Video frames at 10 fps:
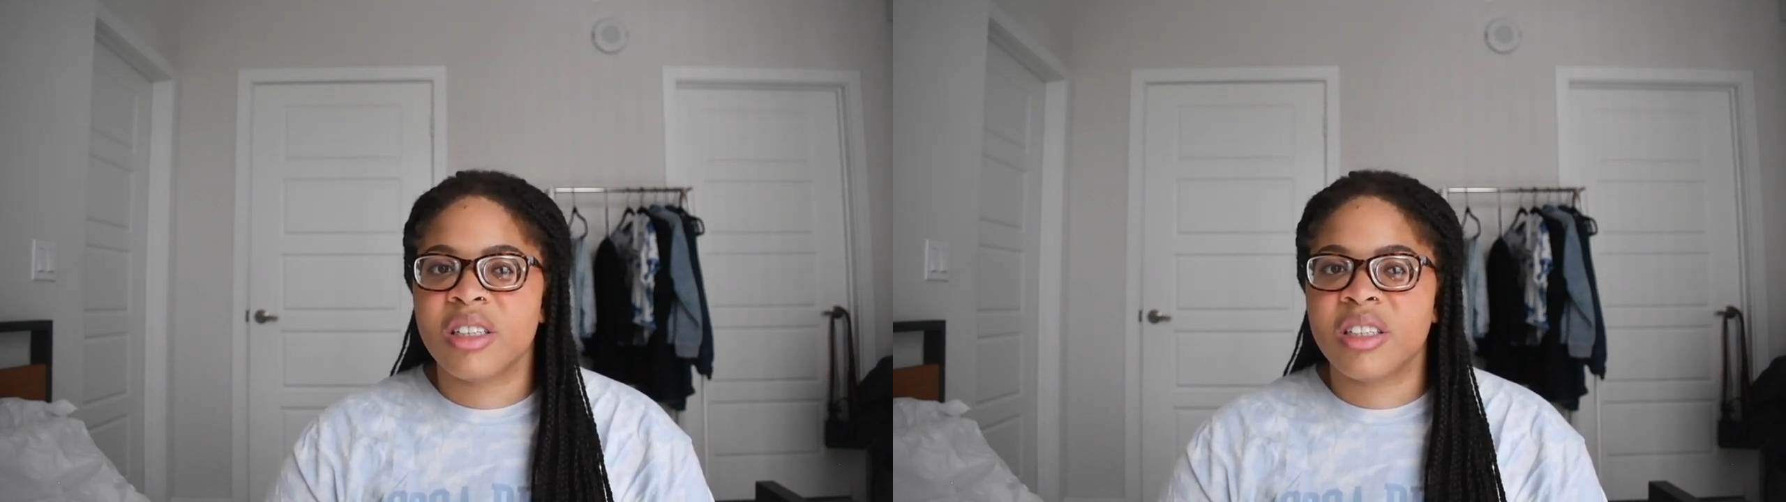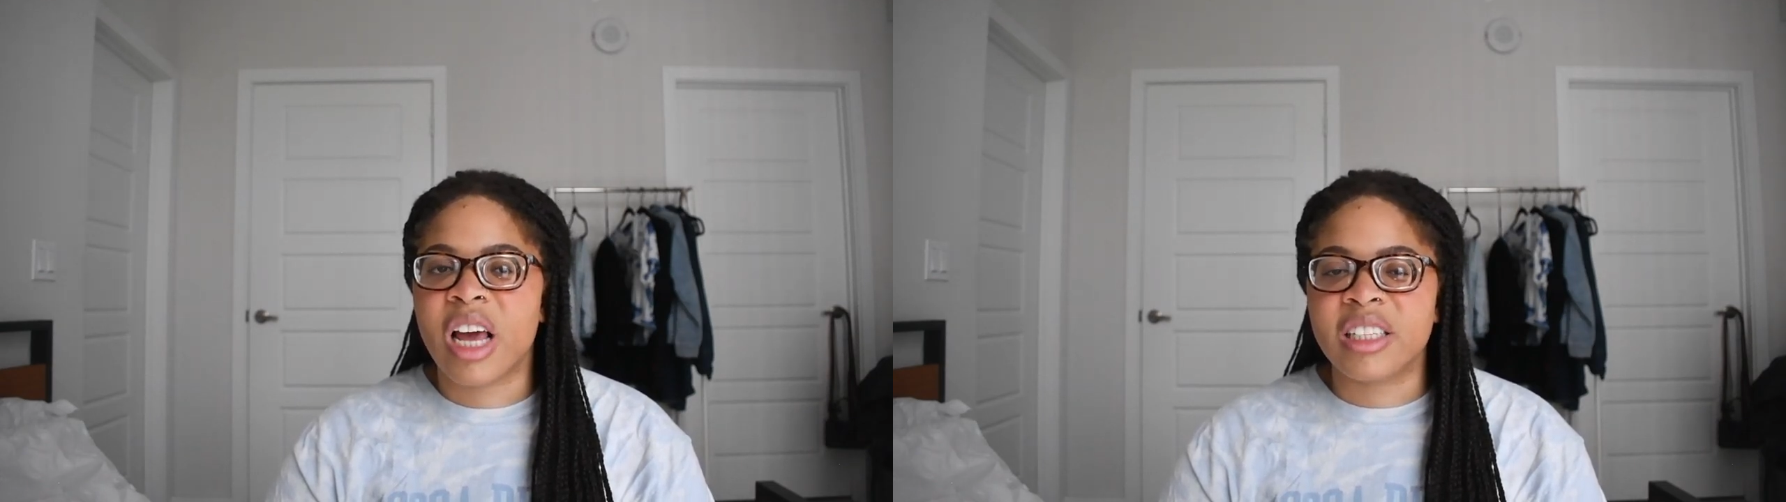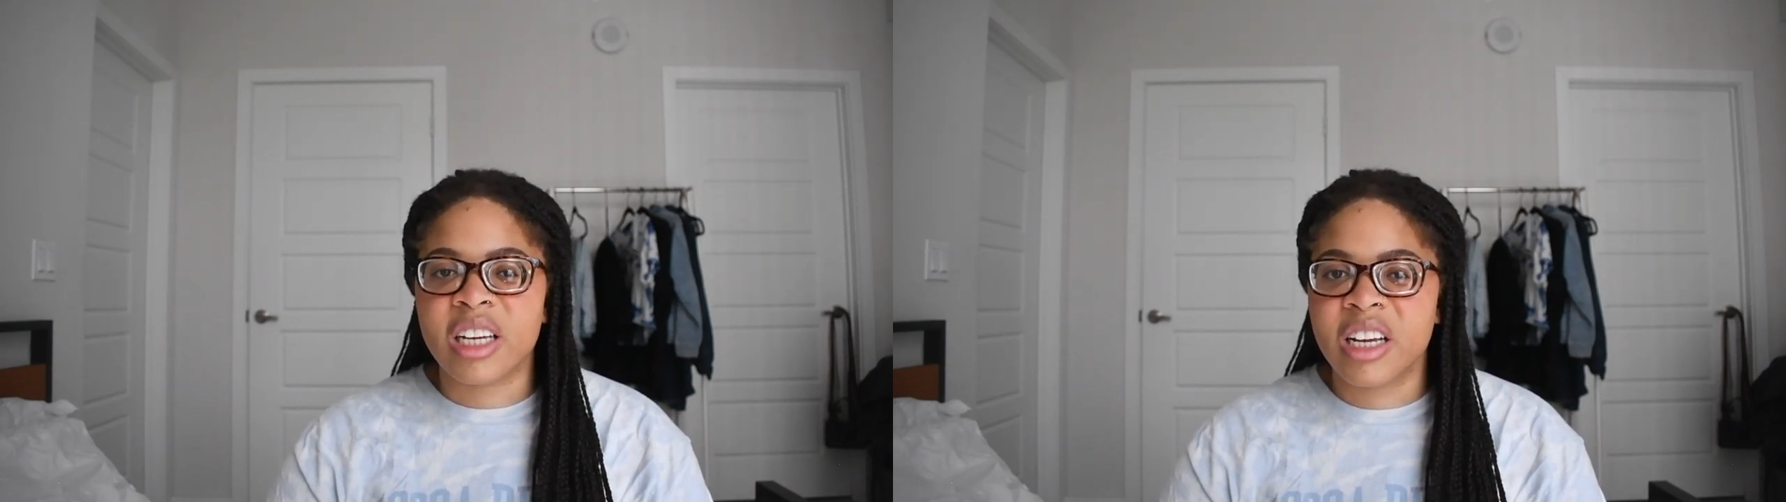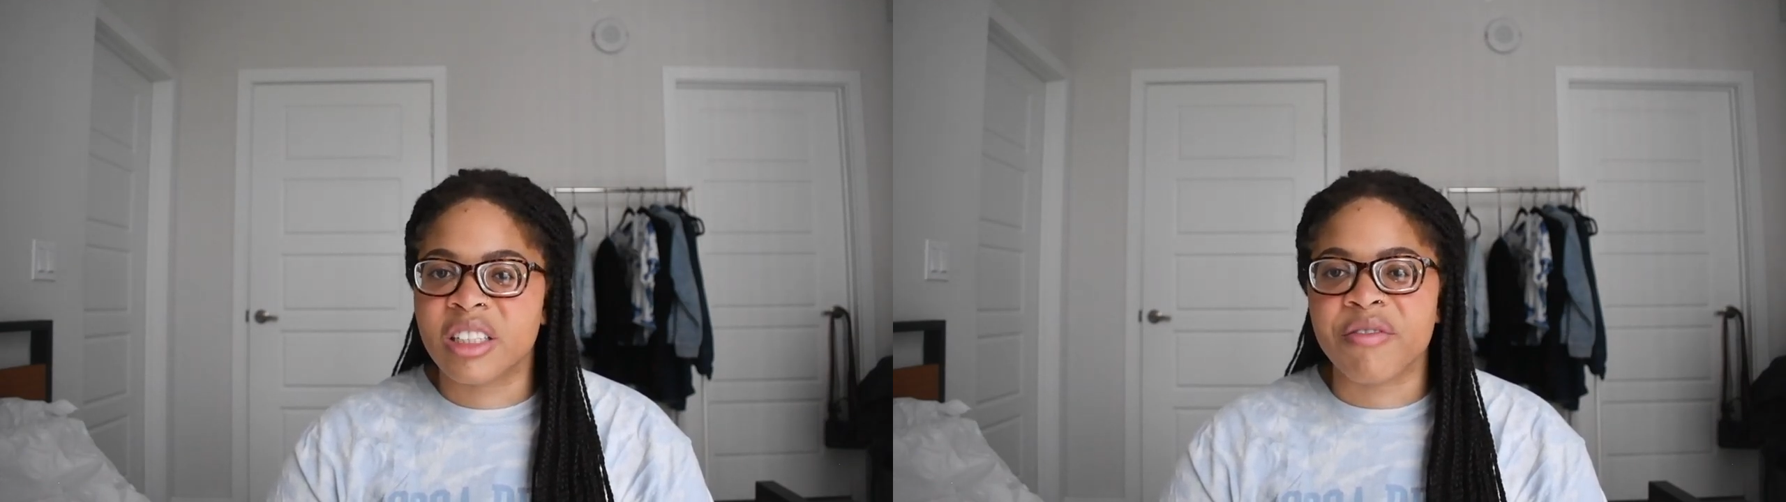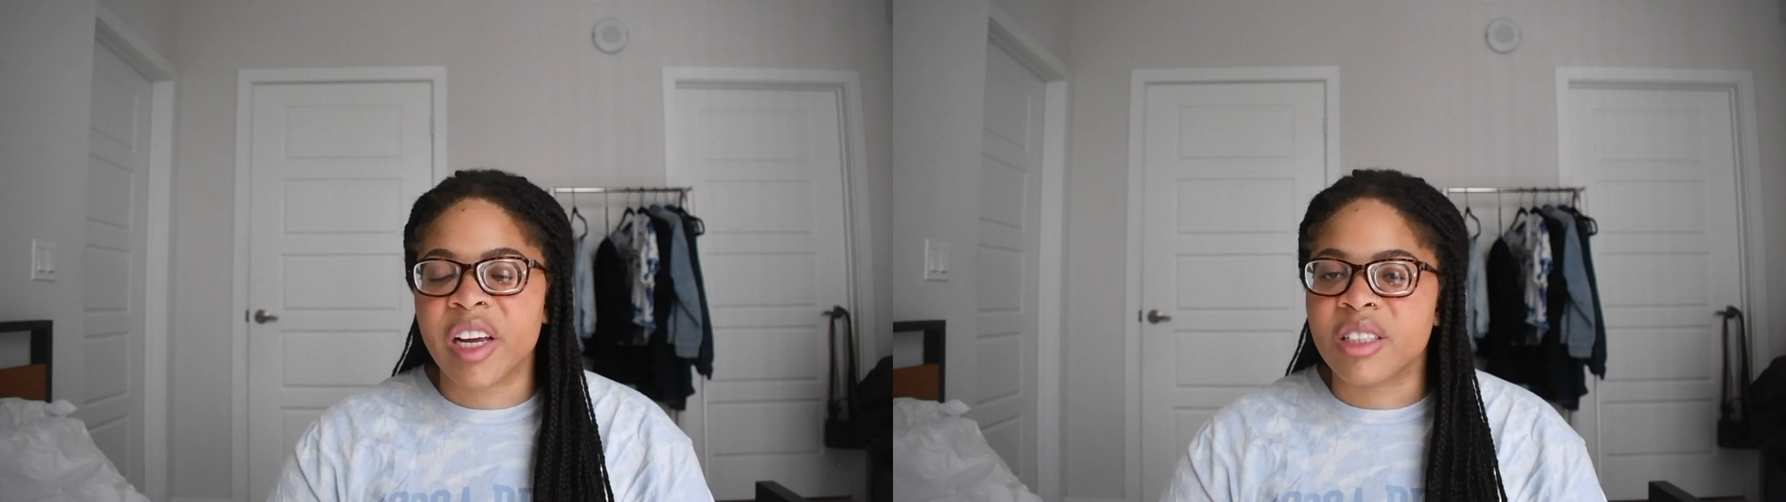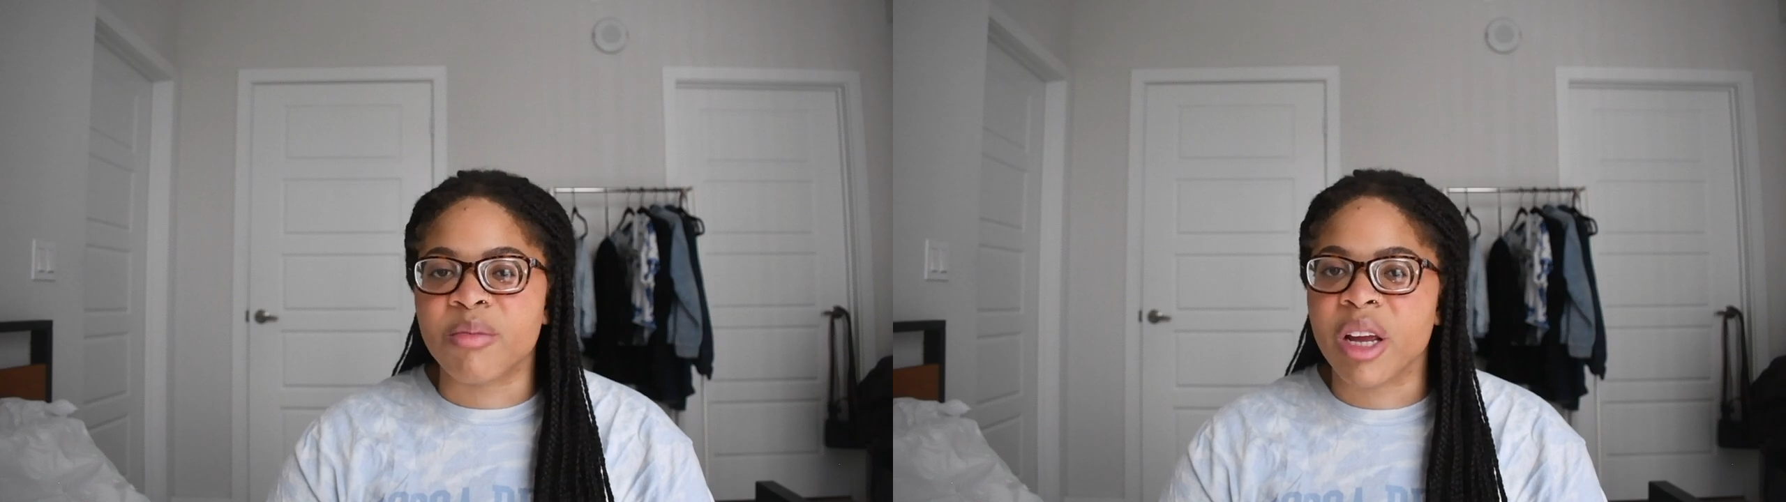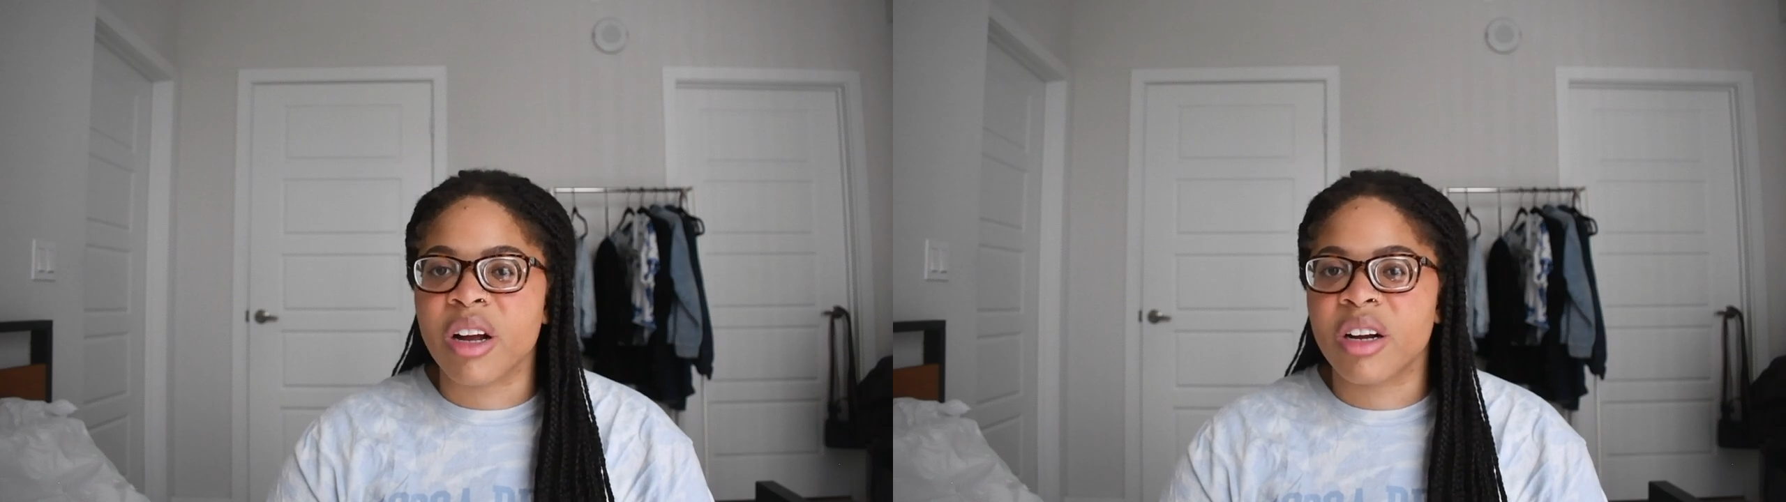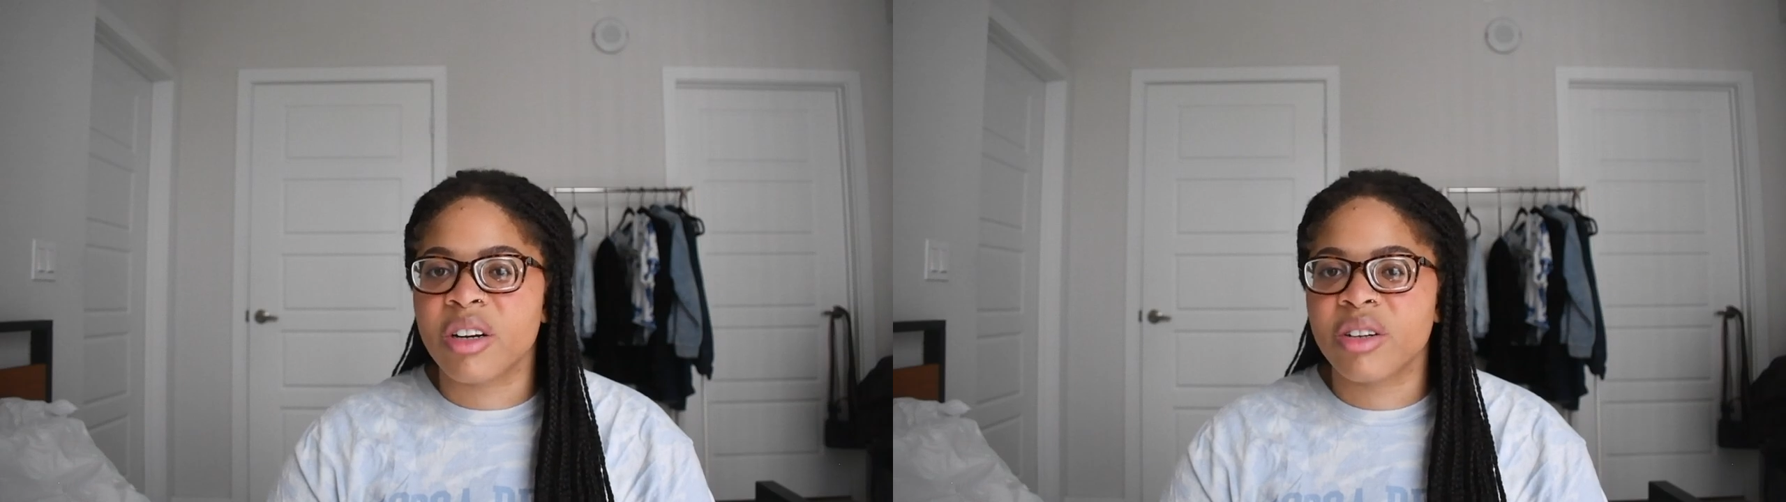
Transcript: Tessica is a victim here.